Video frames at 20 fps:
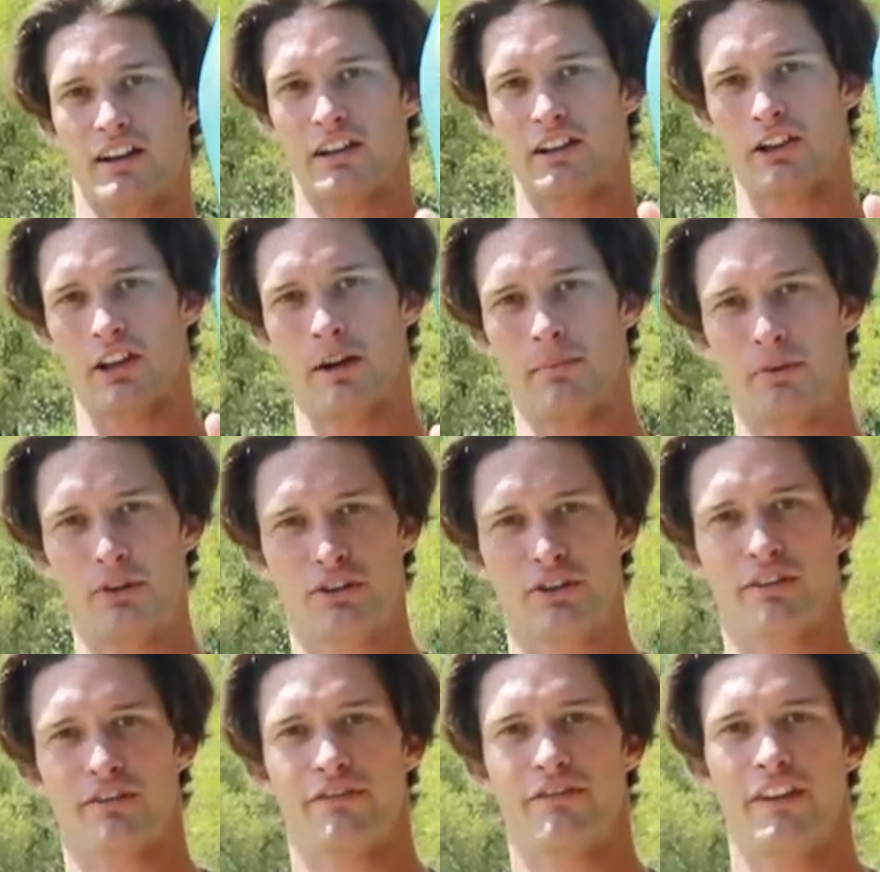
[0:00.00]
club
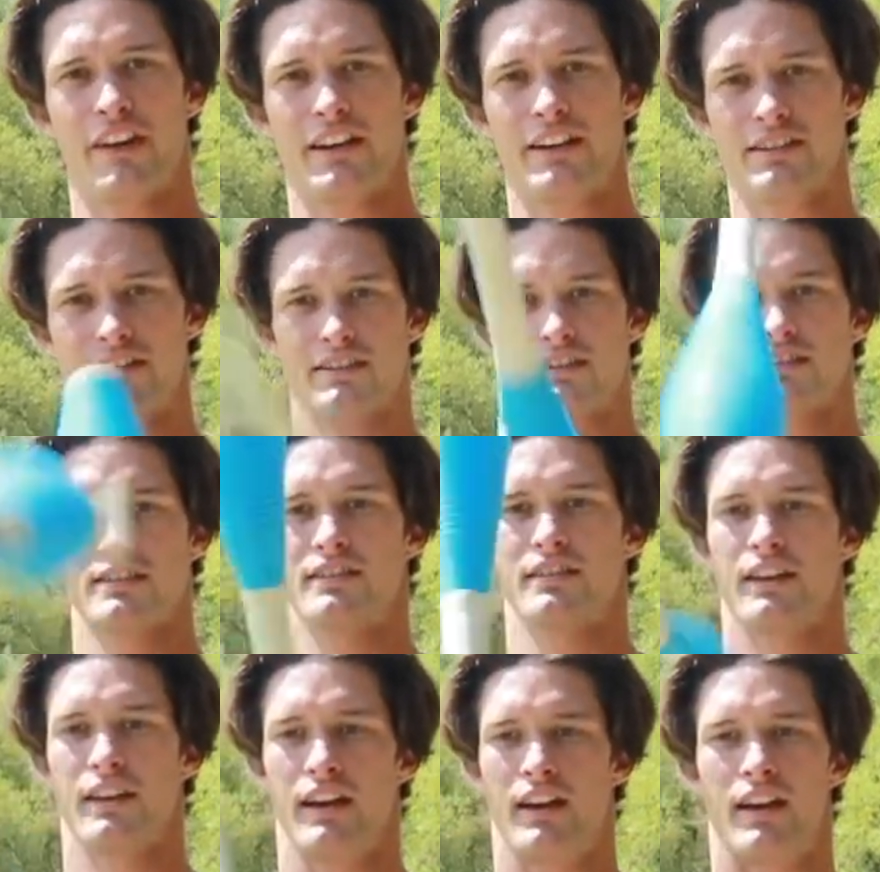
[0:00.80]
on your
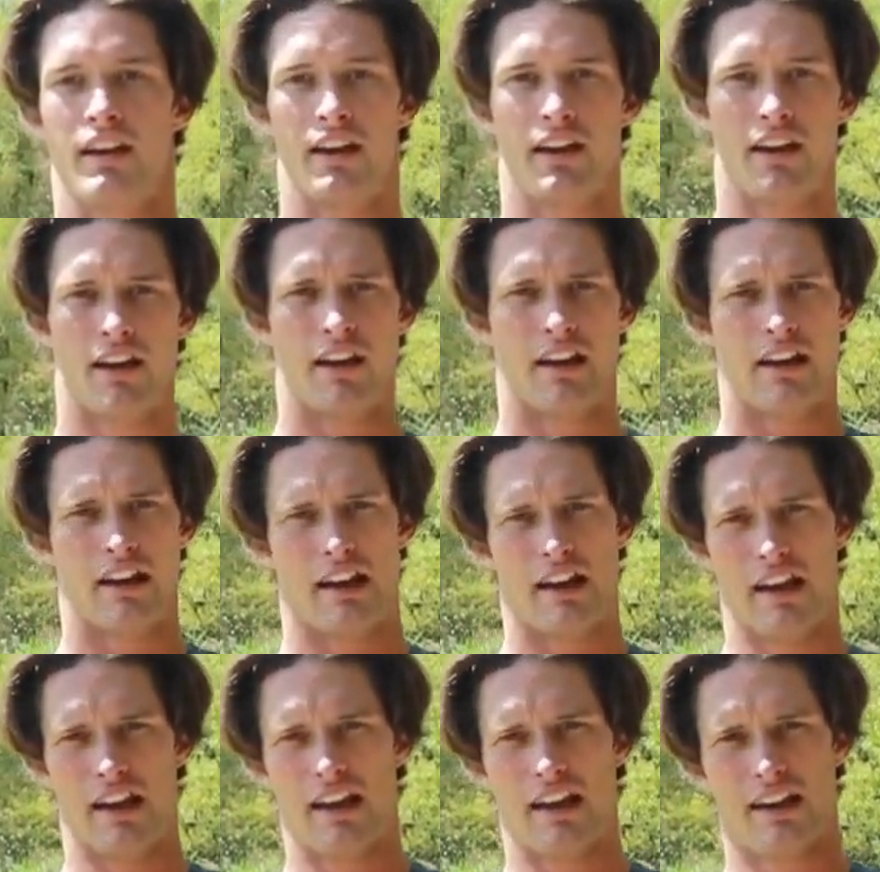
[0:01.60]
face
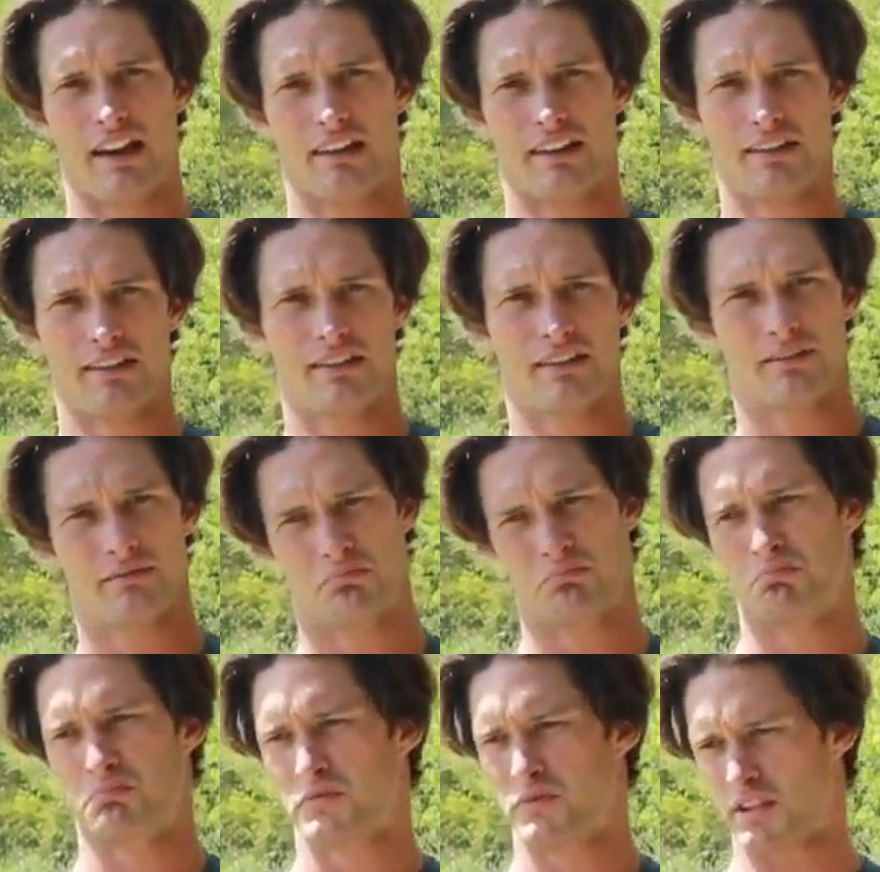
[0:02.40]
and
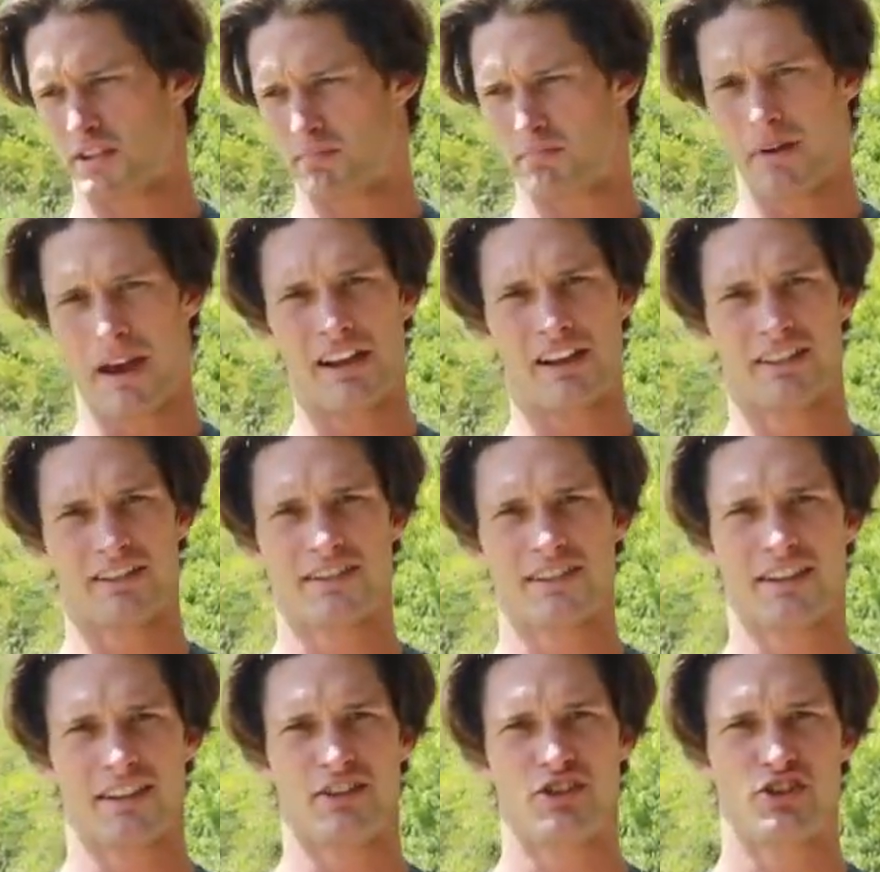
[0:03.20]
just
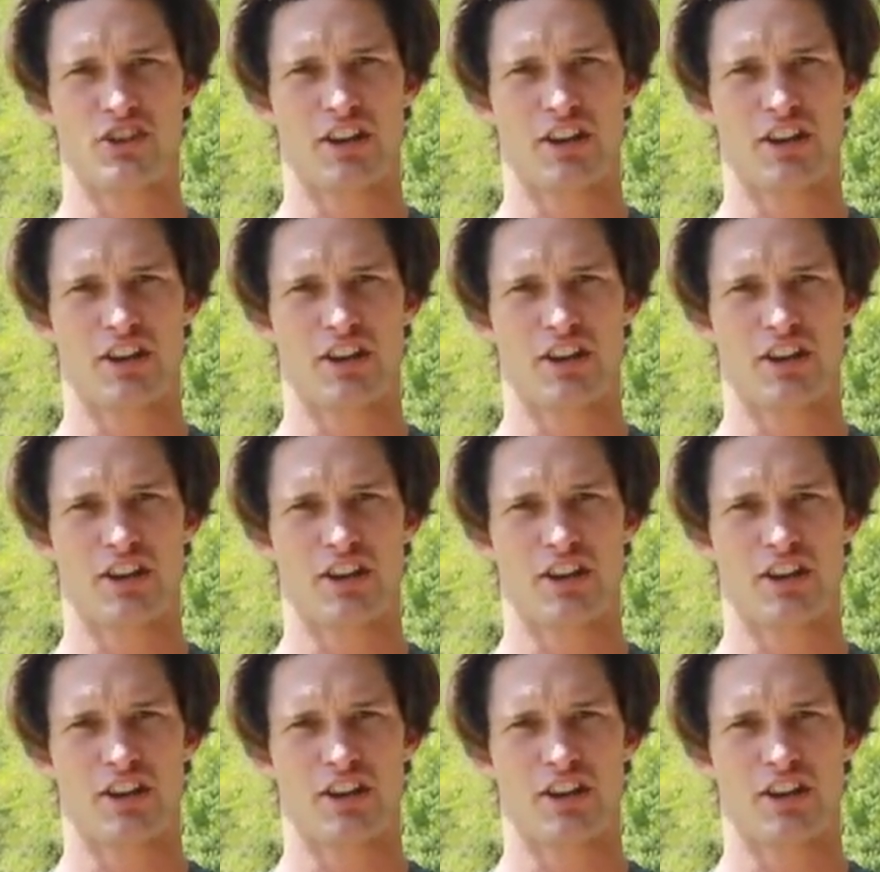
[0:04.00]
balancing in